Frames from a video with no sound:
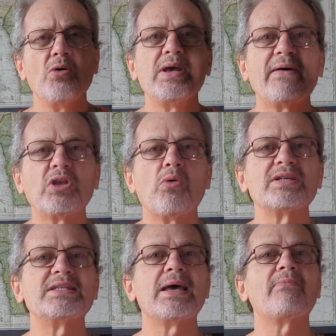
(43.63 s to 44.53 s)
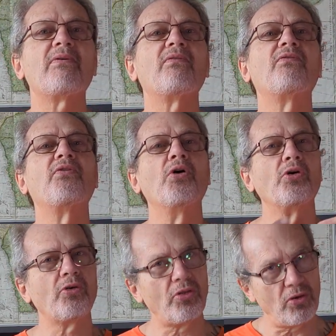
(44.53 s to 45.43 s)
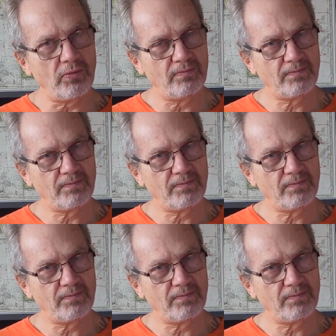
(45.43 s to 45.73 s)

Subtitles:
We have to go a step further though.